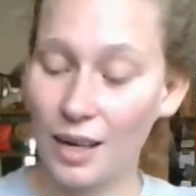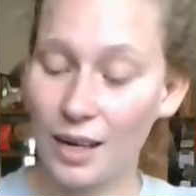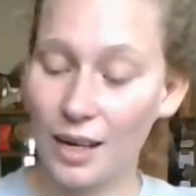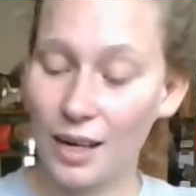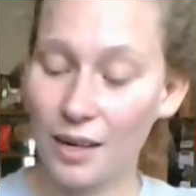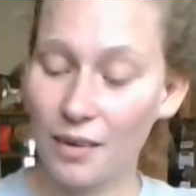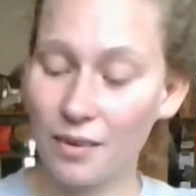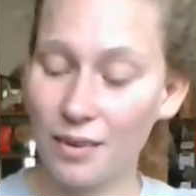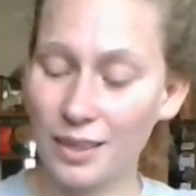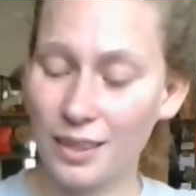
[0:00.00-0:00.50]

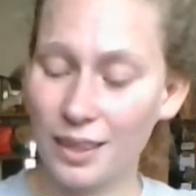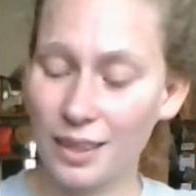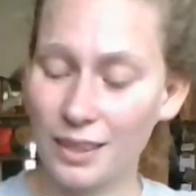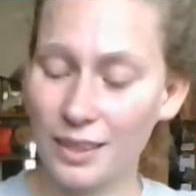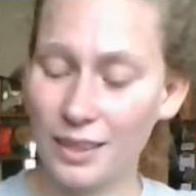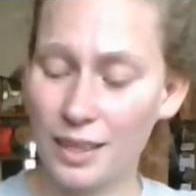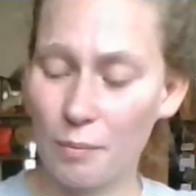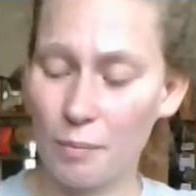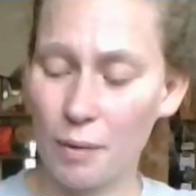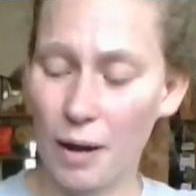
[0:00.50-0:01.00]
Had Hagrid
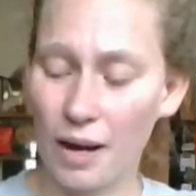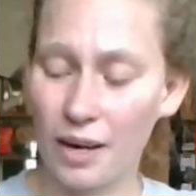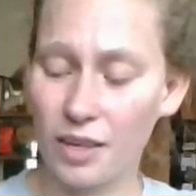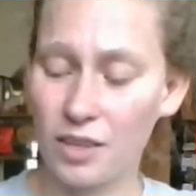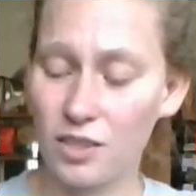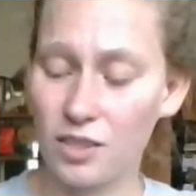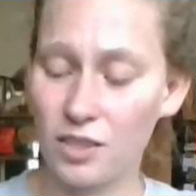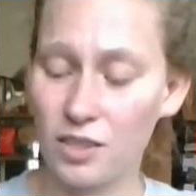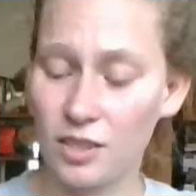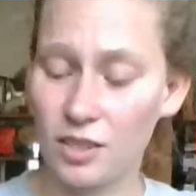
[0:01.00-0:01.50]
collected that
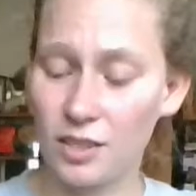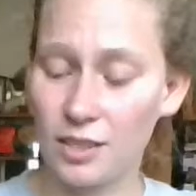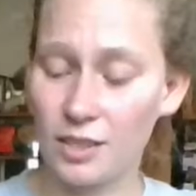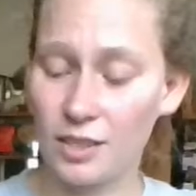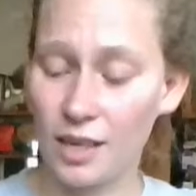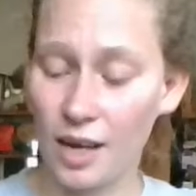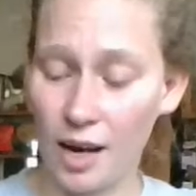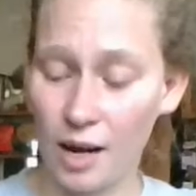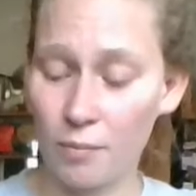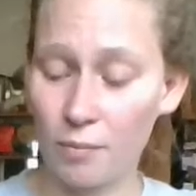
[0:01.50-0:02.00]
package just
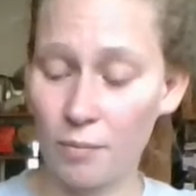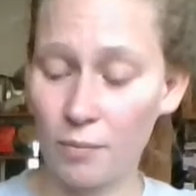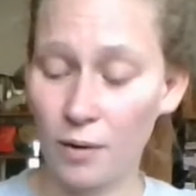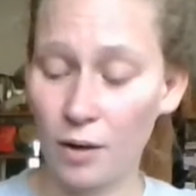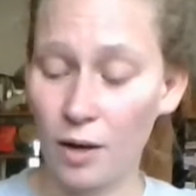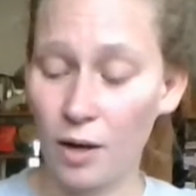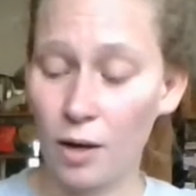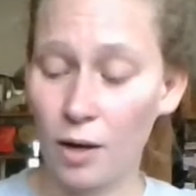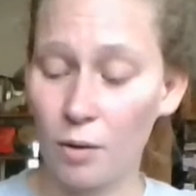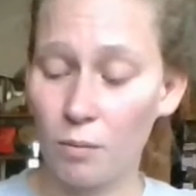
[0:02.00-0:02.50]
in time?
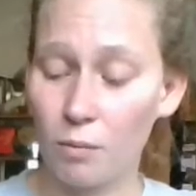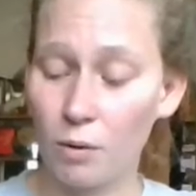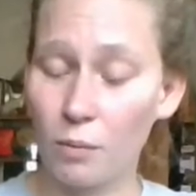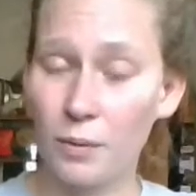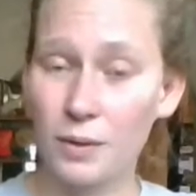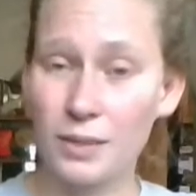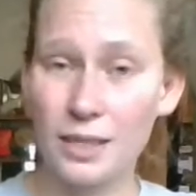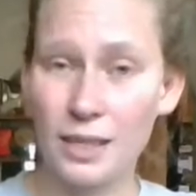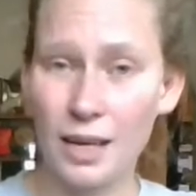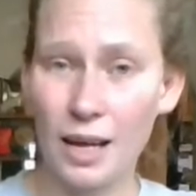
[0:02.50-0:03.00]
Where
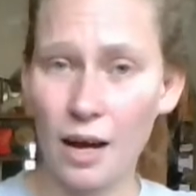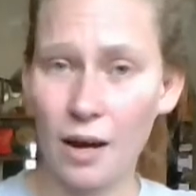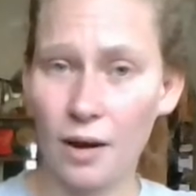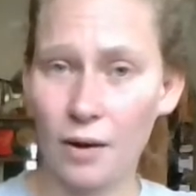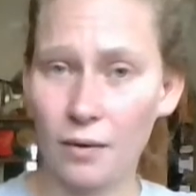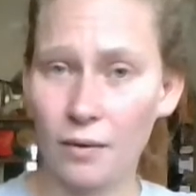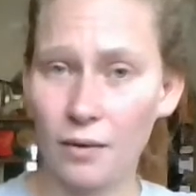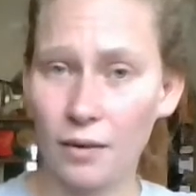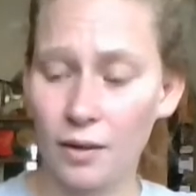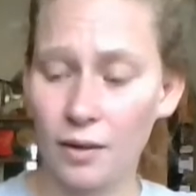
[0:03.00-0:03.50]
was it
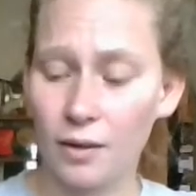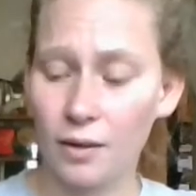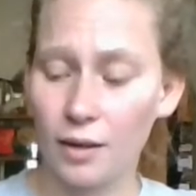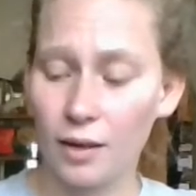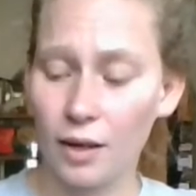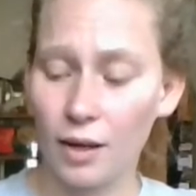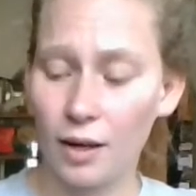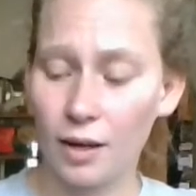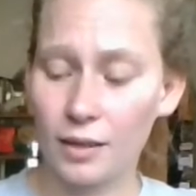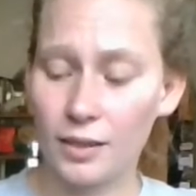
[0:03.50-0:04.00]
now?
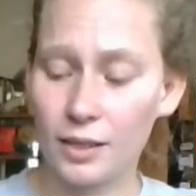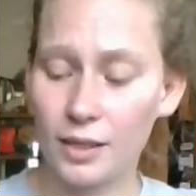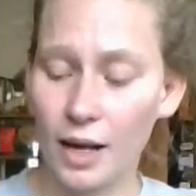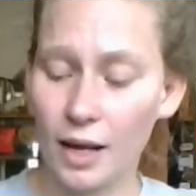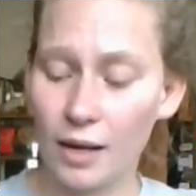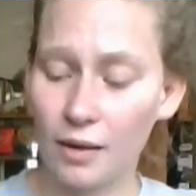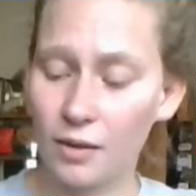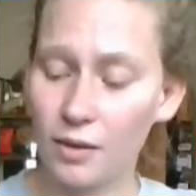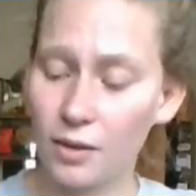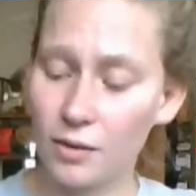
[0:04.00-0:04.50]
And did
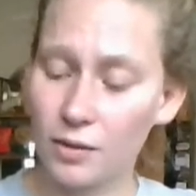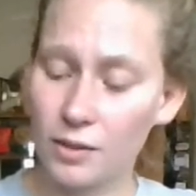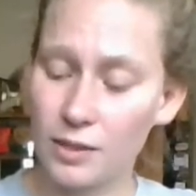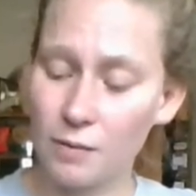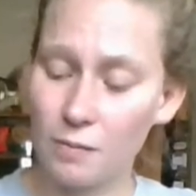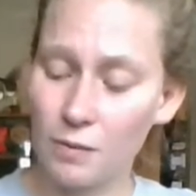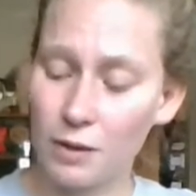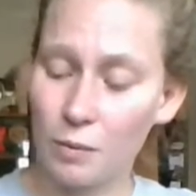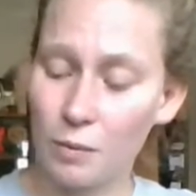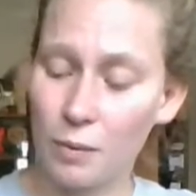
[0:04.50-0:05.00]
Hagrid know
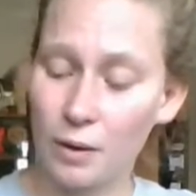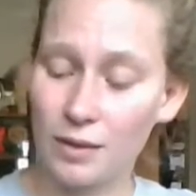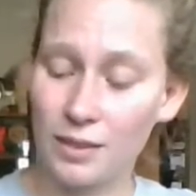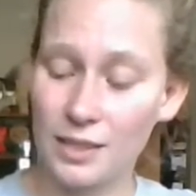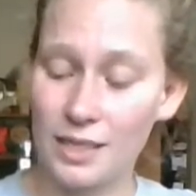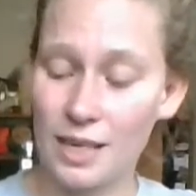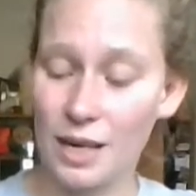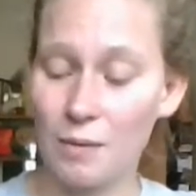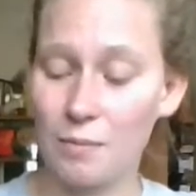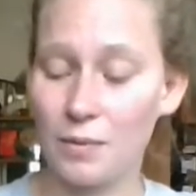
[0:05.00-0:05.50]
something
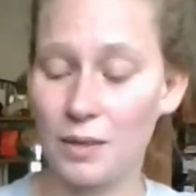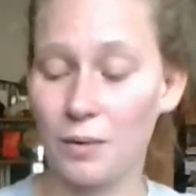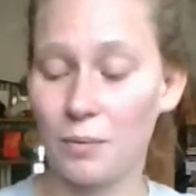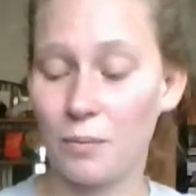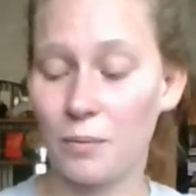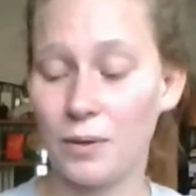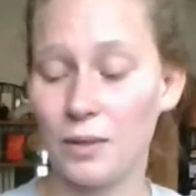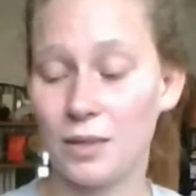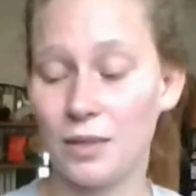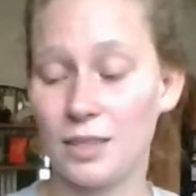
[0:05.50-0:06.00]
about Snape that he
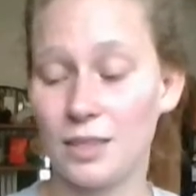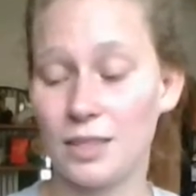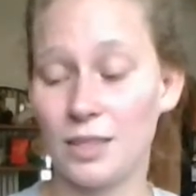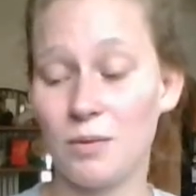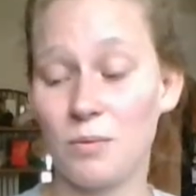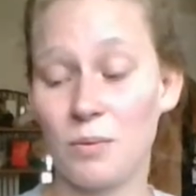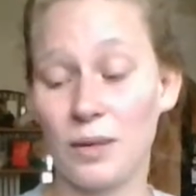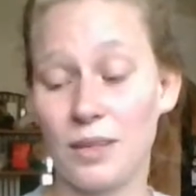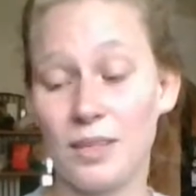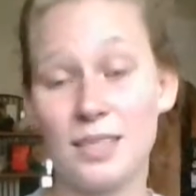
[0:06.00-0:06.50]

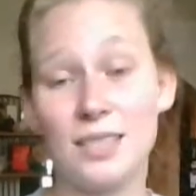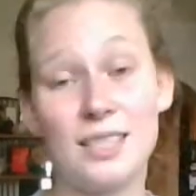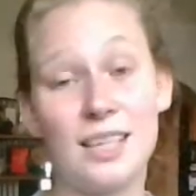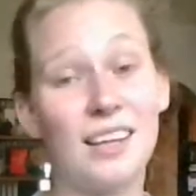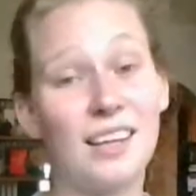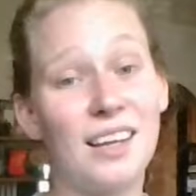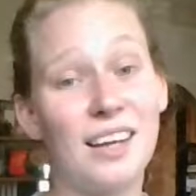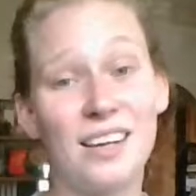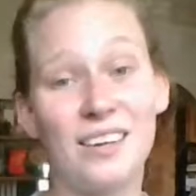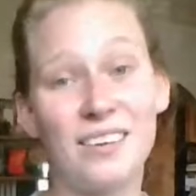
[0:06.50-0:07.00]
didn't want to
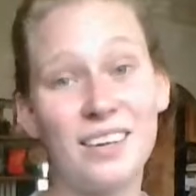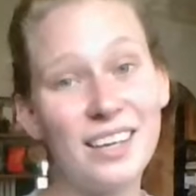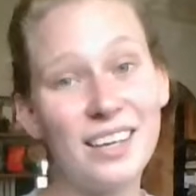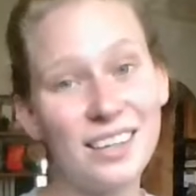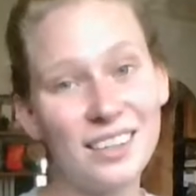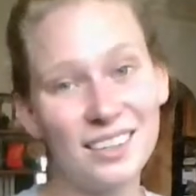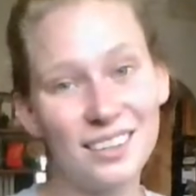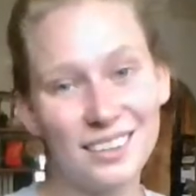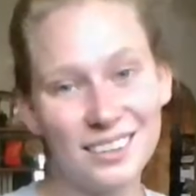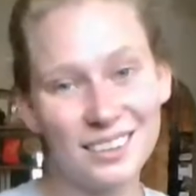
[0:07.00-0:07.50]
tell Harry?